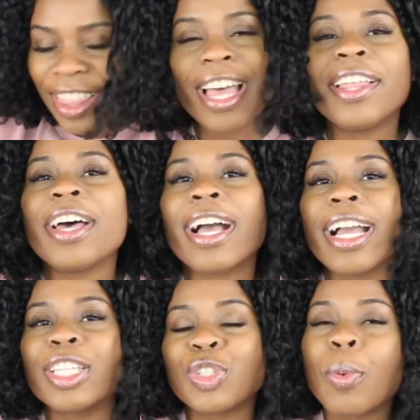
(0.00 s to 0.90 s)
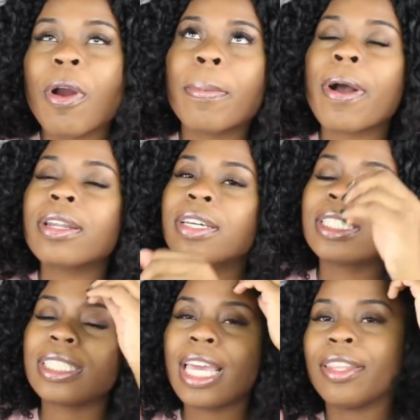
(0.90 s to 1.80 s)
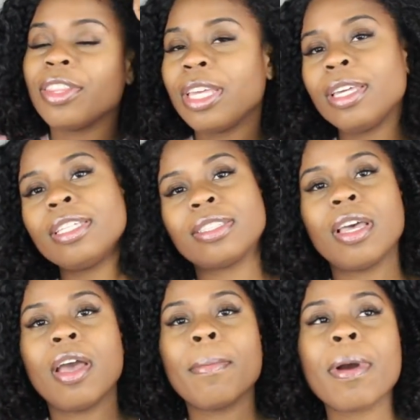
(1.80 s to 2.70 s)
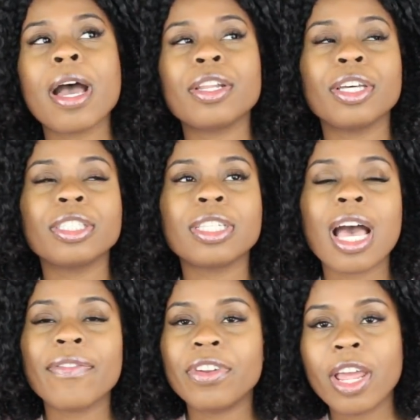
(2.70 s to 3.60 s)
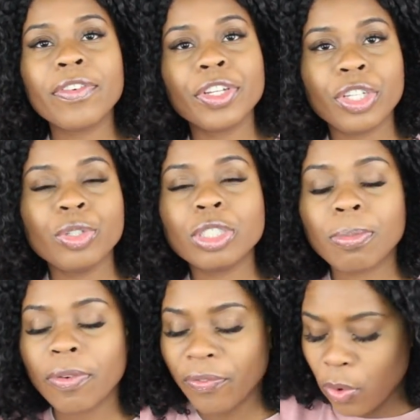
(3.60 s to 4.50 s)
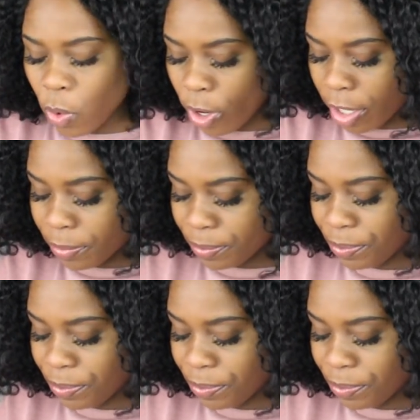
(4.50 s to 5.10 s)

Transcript: Now, I got 2 more products, and these products I've never used before.